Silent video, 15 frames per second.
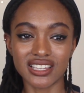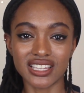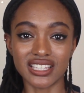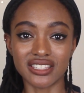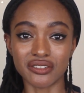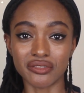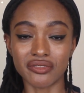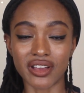
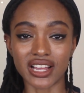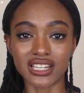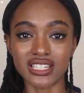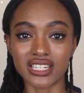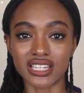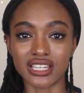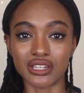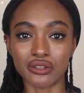is
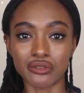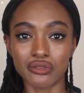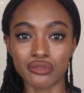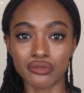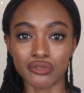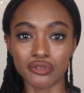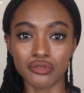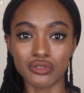affected
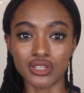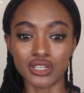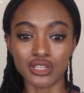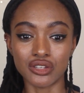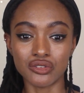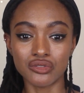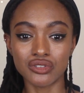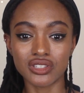through the
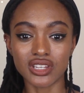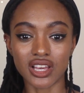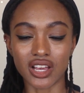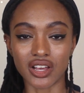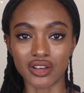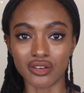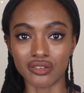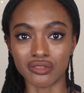use
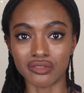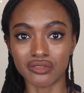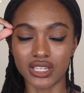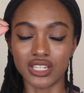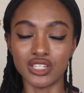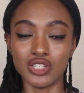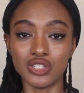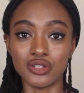of
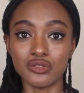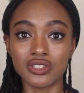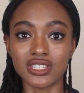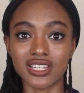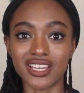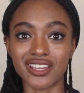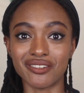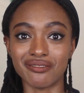
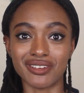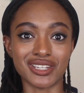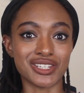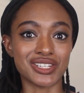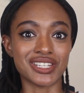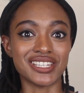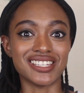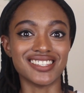inducing
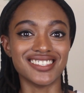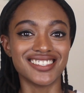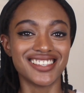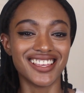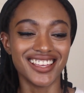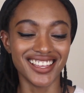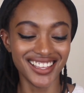visions